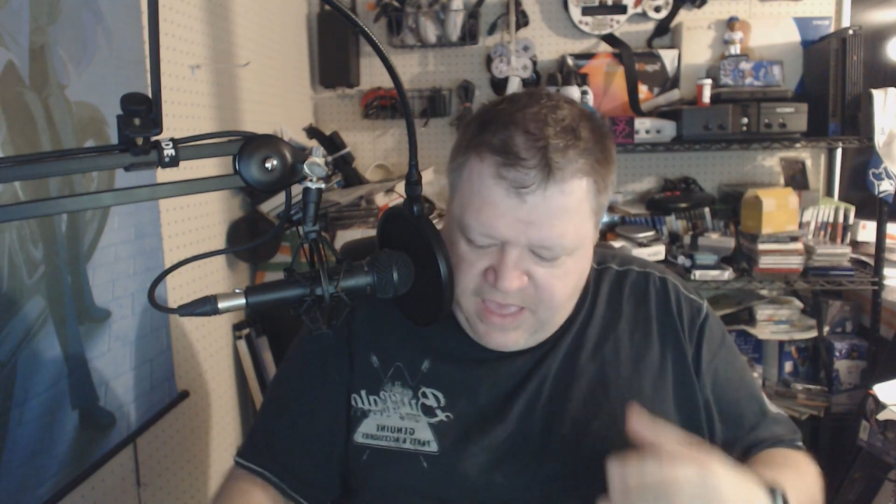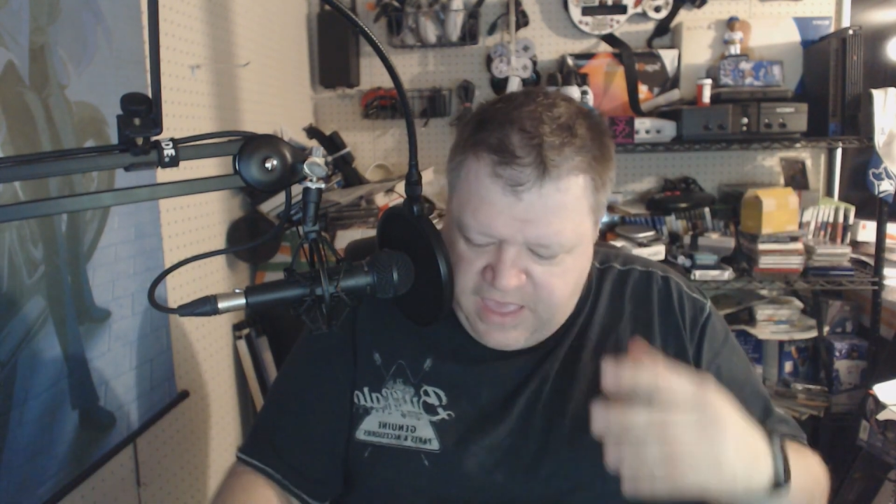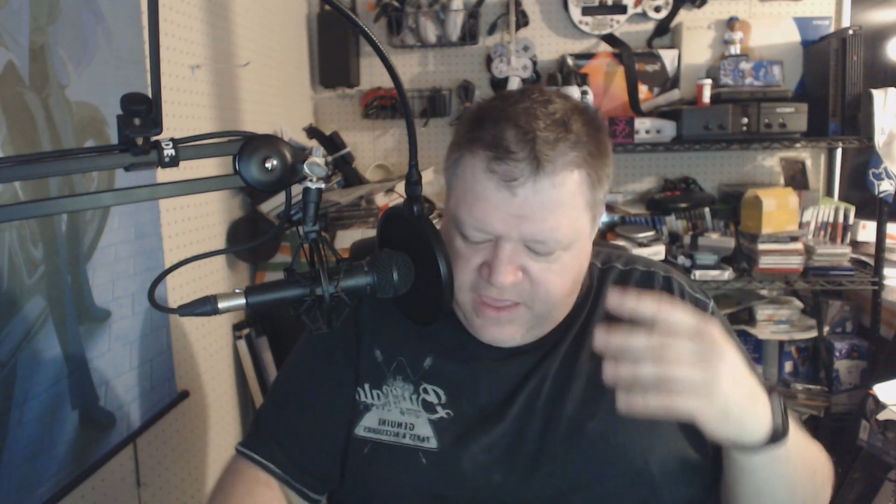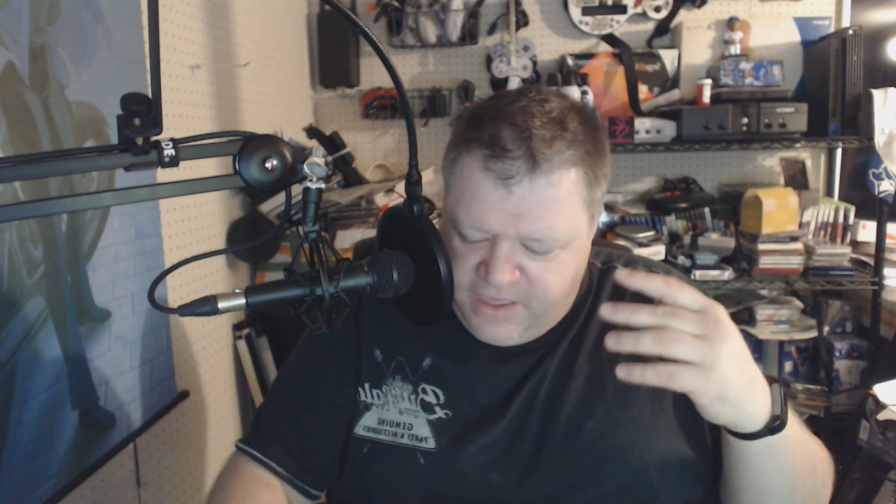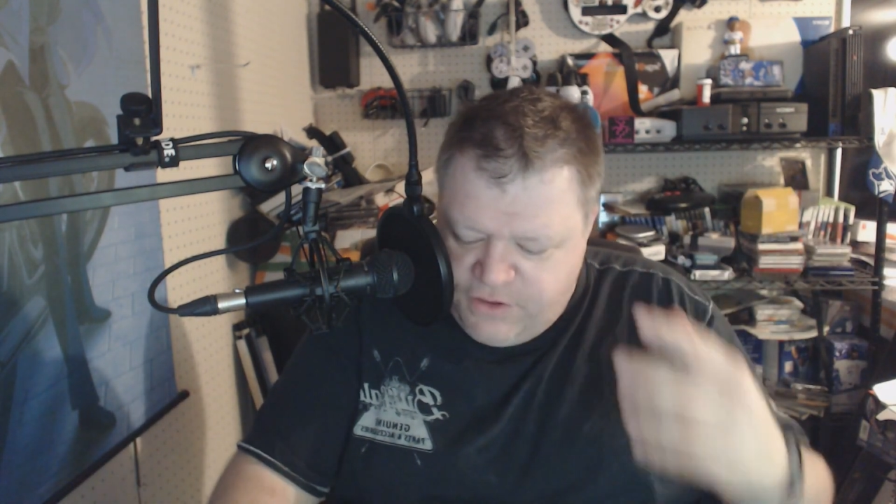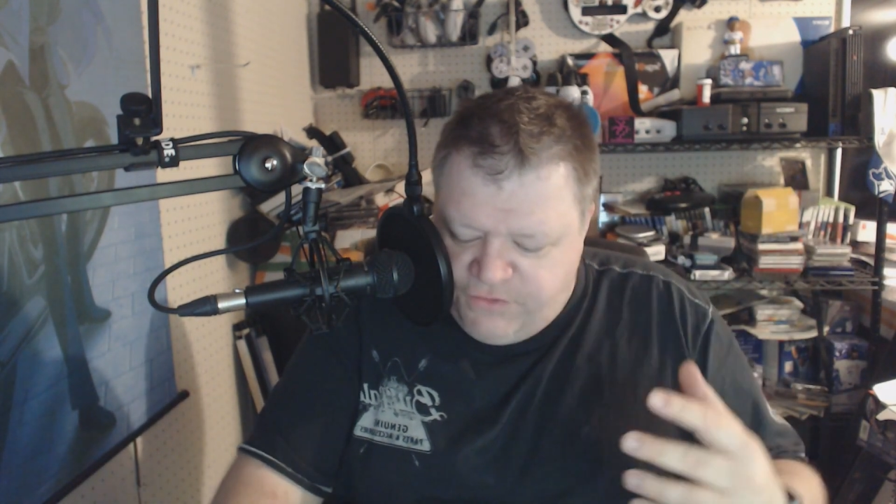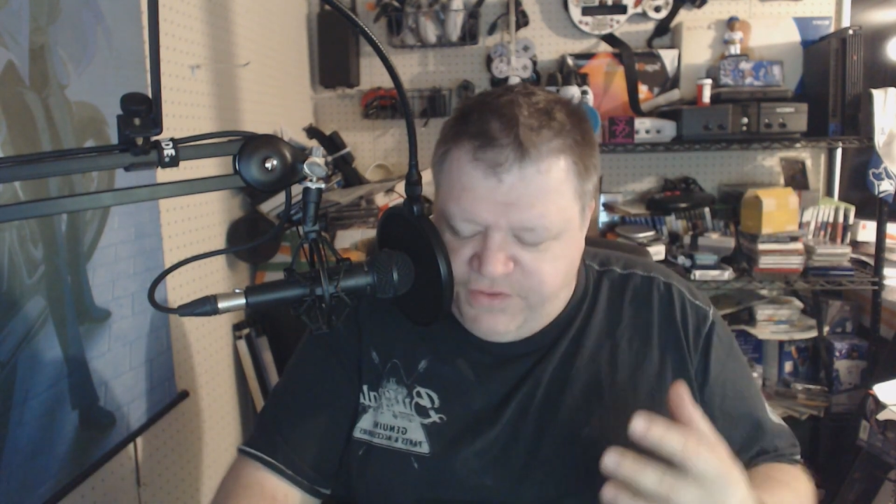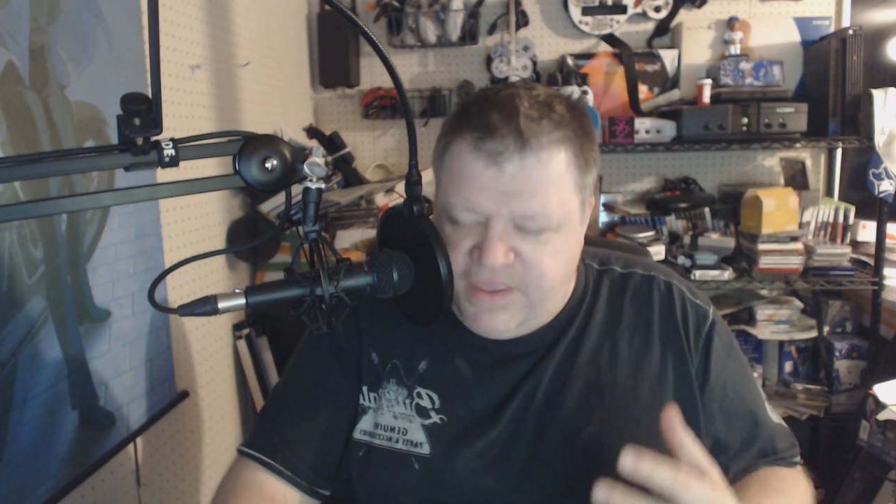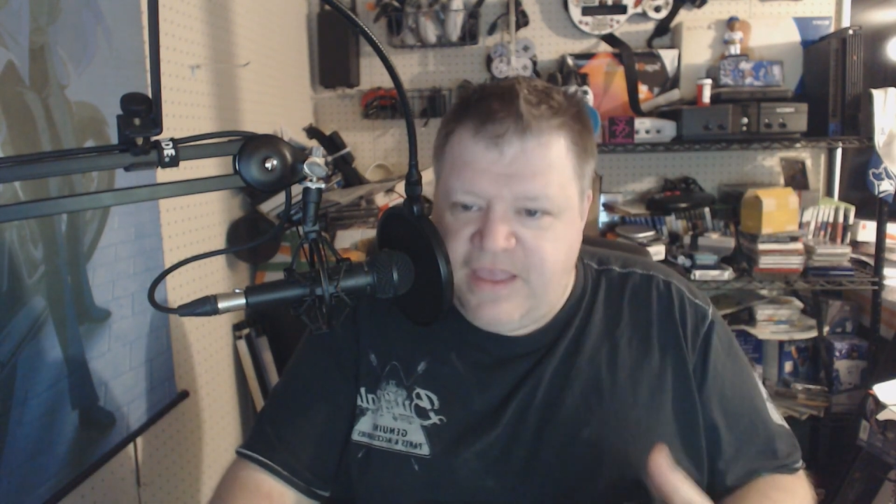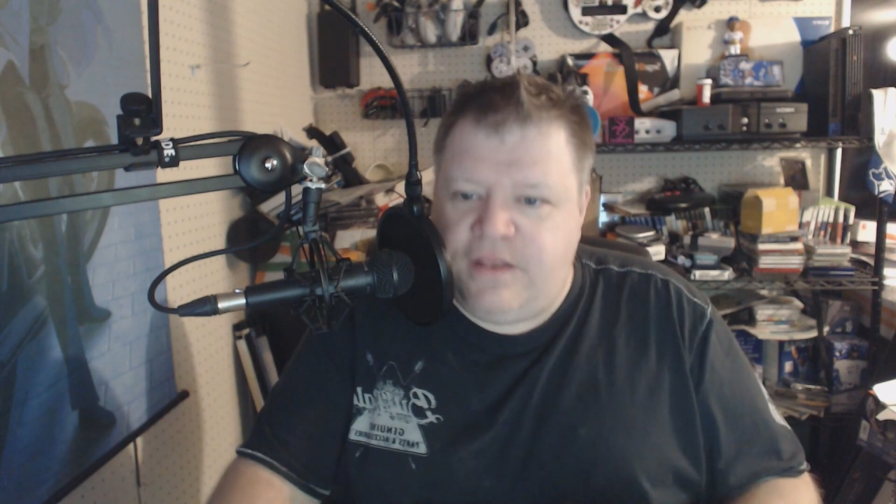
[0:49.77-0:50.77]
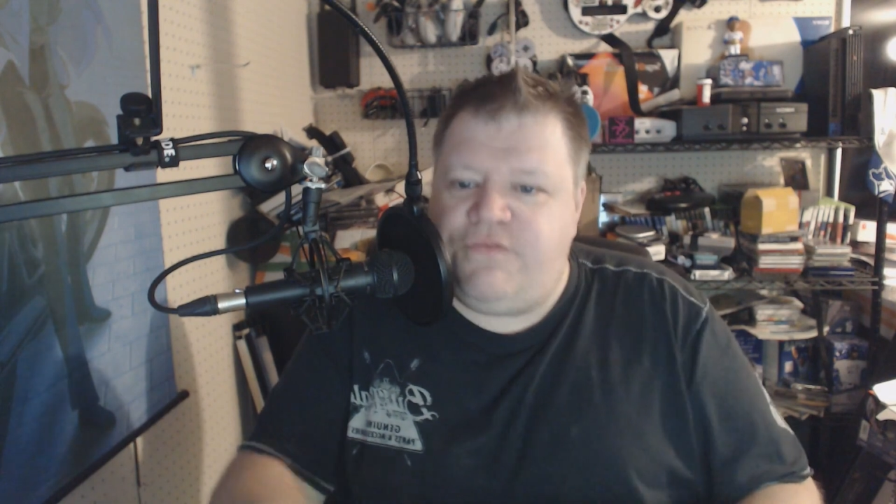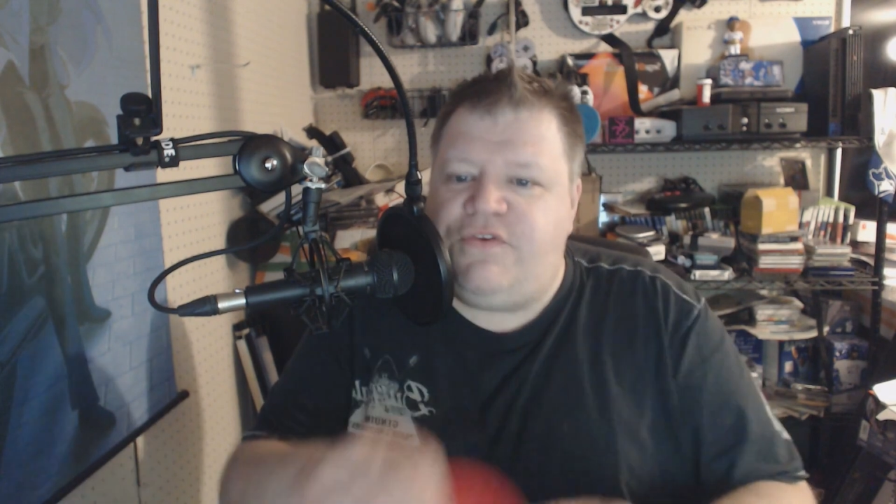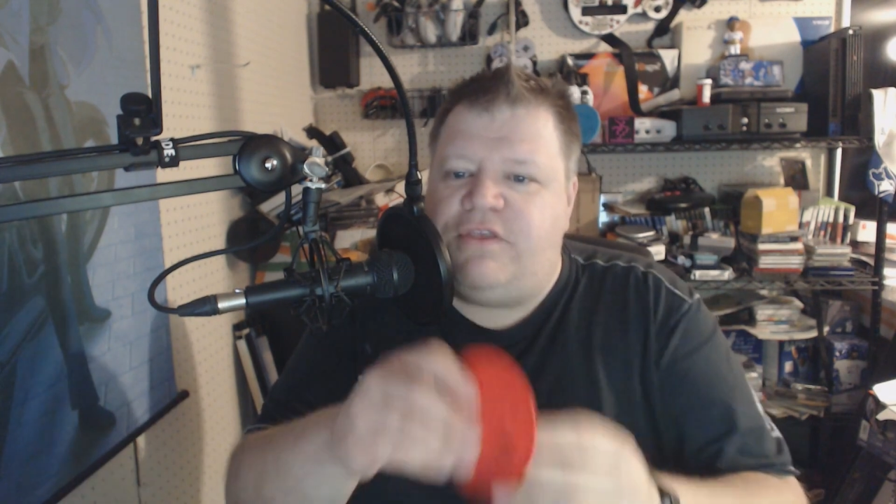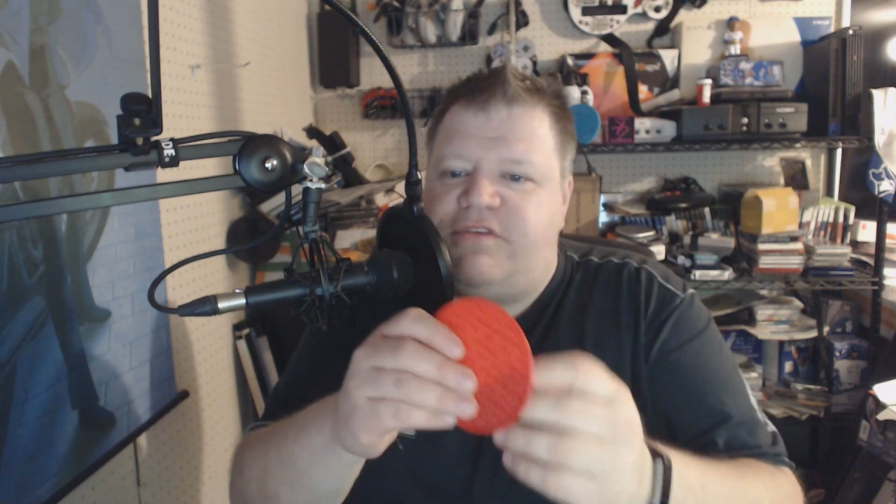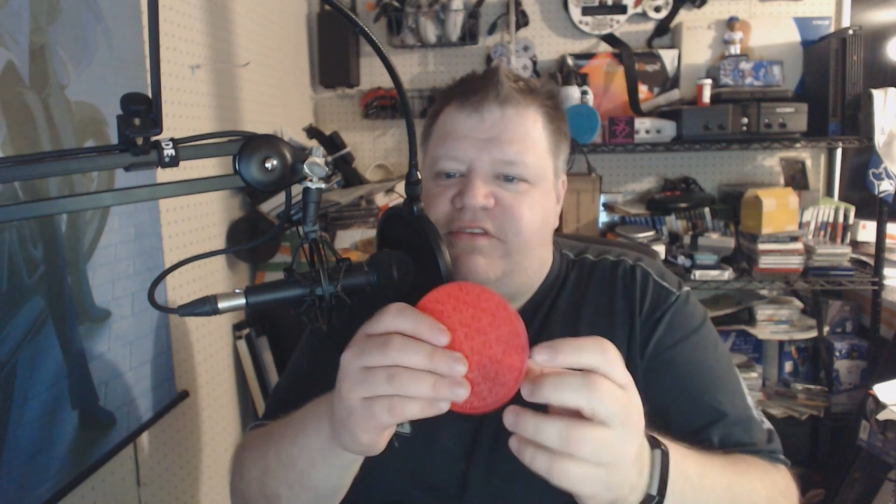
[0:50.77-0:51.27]
And you can use the
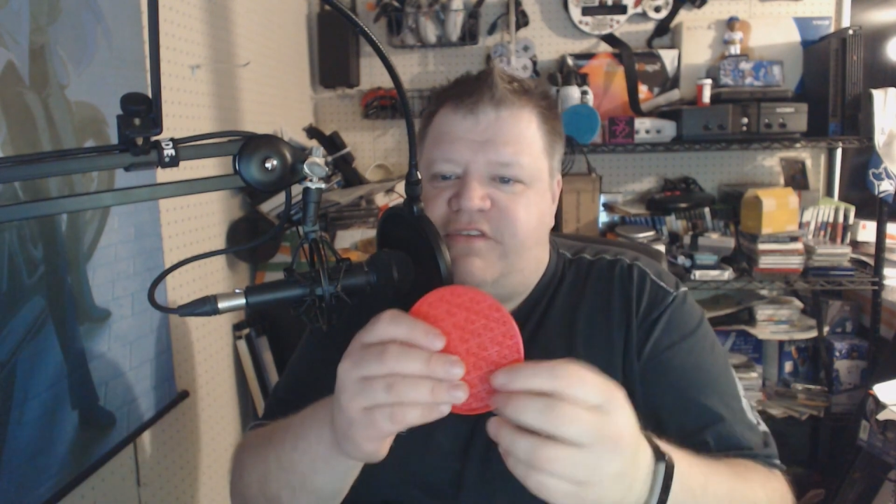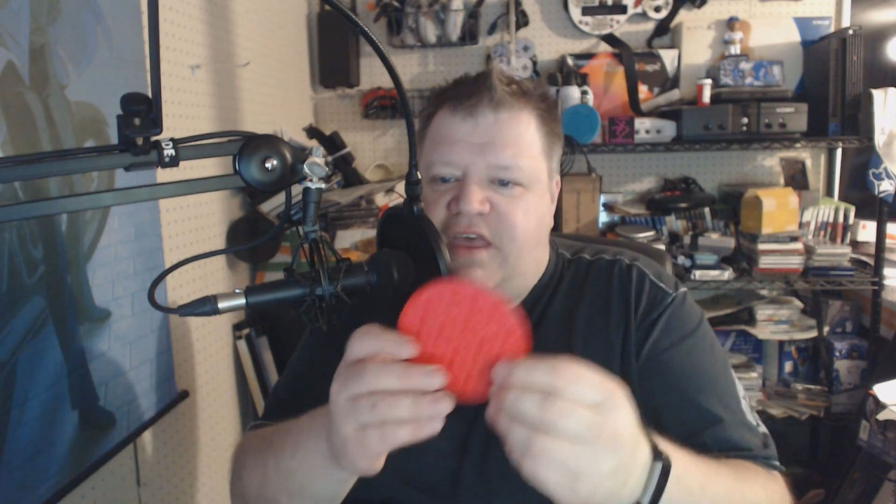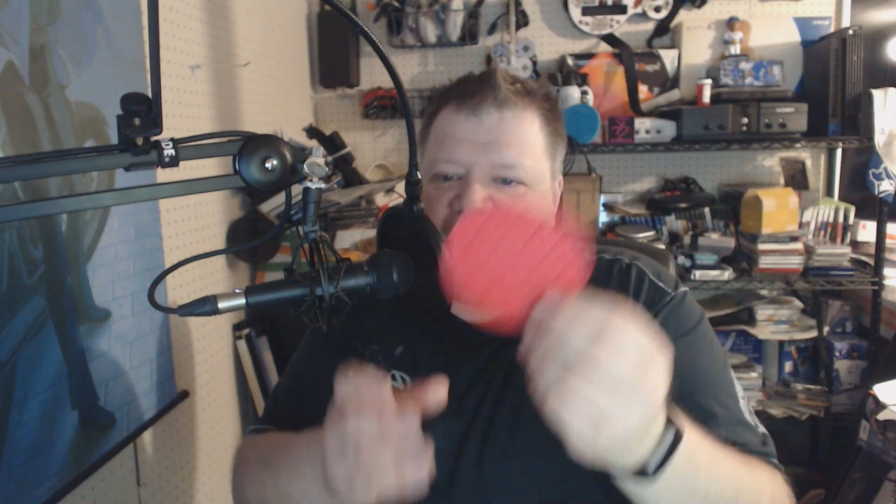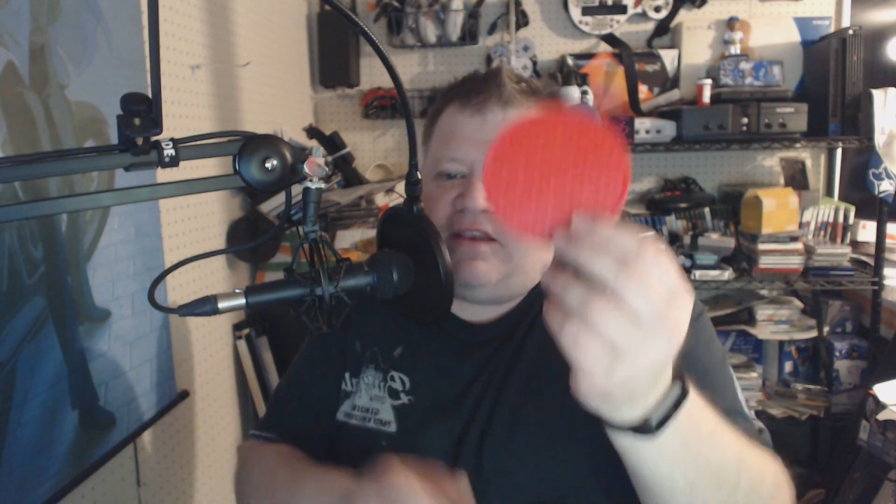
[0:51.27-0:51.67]
infill design.